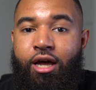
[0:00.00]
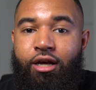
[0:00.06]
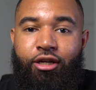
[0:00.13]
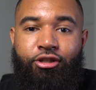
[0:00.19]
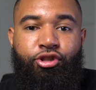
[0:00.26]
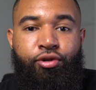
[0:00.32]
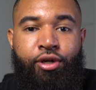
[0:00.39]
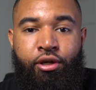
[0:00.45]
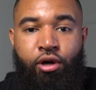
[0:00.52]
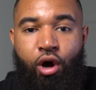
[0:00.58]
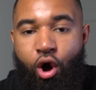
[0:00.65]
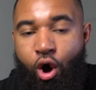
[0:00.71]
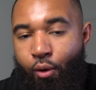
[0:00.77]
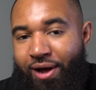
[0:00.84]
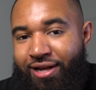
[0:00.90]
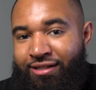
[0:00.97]
because you can
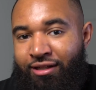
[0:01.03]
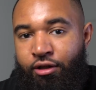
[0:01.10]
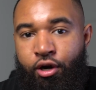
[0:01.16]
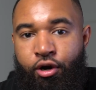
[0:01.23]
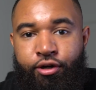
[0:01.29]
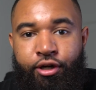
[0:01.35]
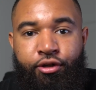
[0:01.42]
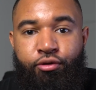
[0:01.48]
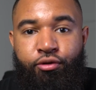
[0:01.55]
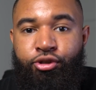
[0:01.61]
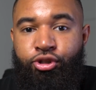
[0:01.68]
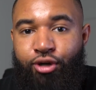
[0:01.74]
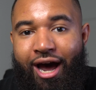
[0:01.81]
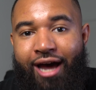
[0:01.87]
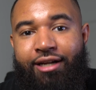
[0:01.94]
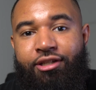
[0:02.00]
always learn a new
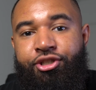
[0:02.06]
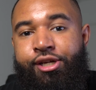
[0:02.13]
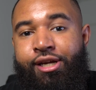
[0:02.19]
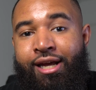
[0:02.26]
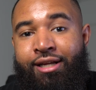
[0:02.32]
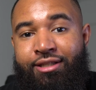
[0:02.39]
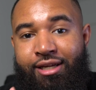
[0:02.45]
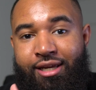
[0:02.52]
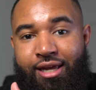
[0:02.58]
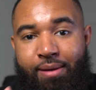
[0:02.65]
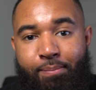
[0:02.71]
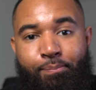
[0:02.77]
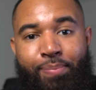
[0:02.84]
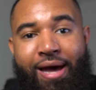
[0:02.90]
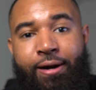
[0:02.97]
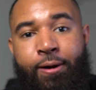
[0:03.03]
strategy and to
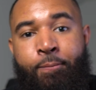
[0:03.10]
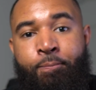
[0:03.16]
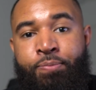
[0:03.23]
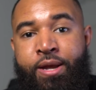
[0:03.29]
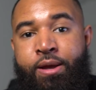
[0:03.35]
get better,